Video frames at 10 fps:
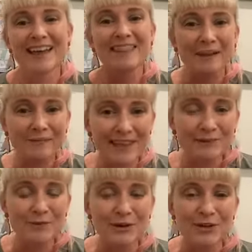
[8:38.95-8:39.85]
They
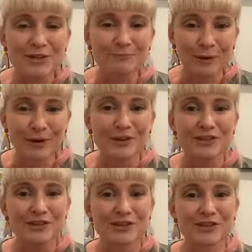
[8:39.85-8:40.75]
then wanted to borrow the
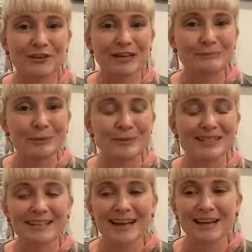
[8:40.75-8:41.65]
Ginger Green books
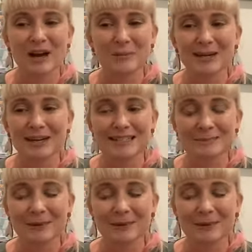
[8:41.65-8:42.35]
in our library lesson,